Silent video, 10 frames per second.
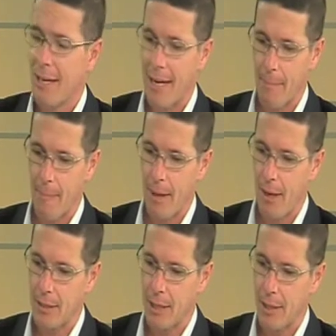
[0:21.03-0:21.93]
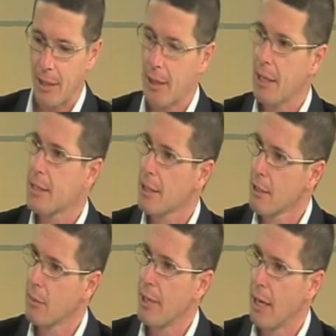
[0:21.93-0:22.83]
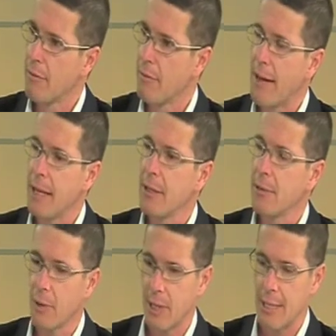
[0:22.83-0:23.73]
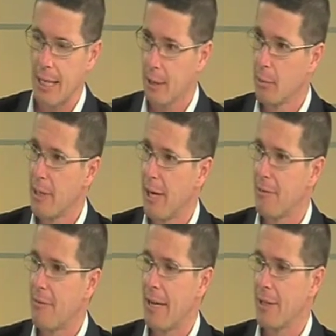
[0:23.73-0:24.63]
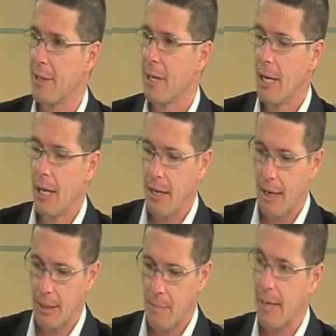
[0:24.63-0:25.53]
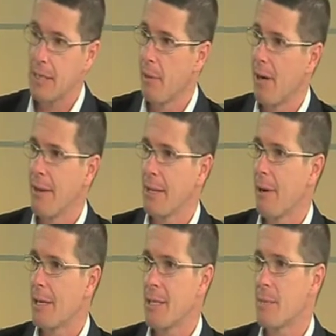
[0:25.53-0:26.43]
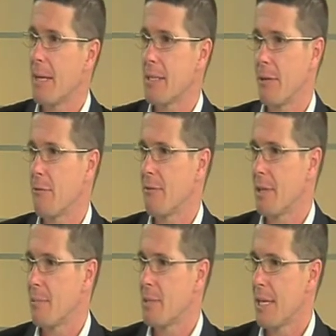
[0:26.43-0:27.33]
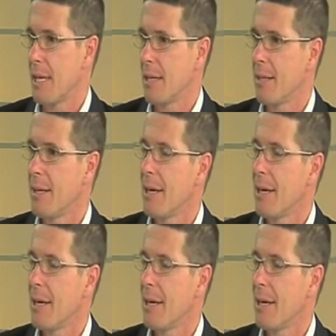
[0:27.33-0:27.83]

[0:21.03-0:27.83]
I think it's a little bit overvalued, and when I say a little bit overvalued, compared to my valuations, about 10 or 15%.